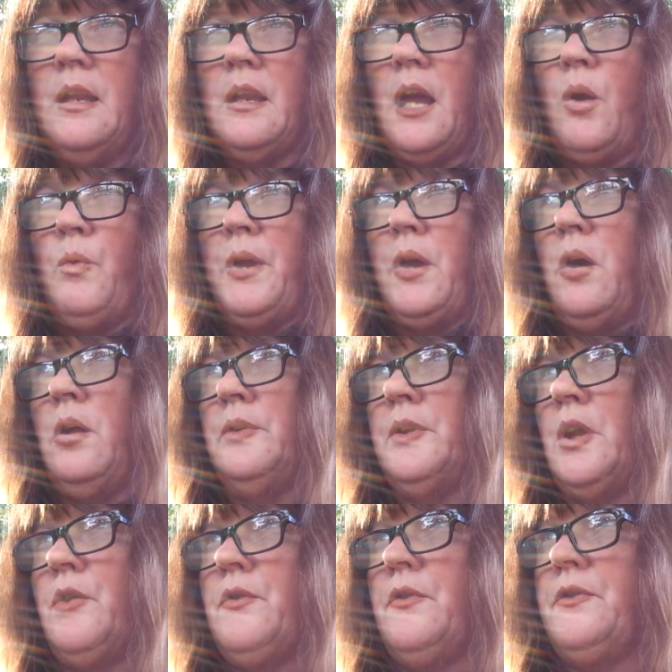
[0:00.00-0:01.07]
Now, we all
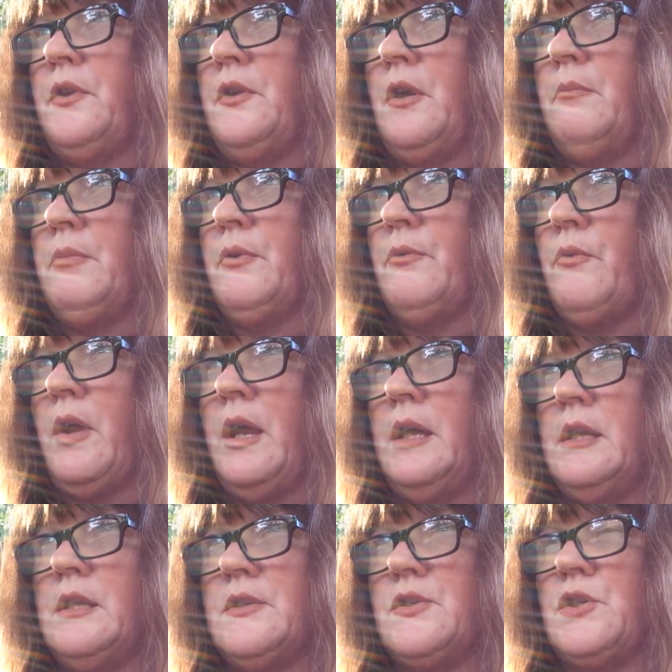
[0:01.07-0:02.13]
know that the number
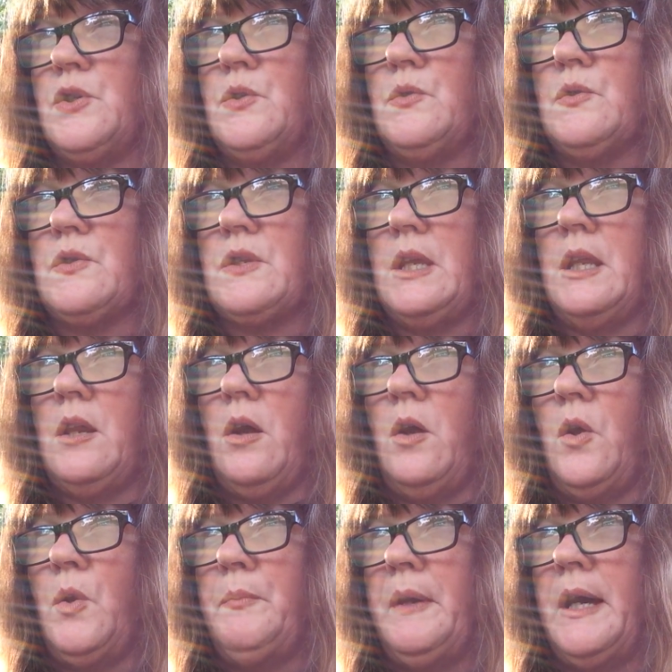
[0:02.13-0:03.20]
red is used in
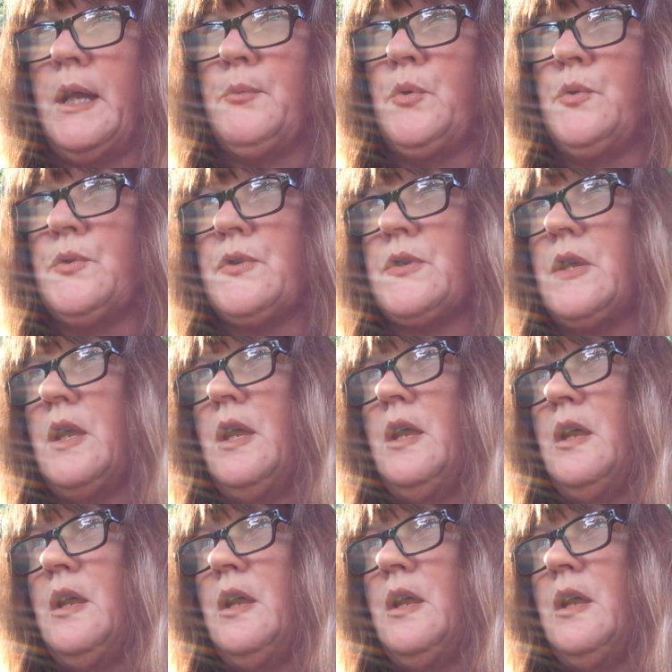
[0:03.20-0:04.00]
all Bibles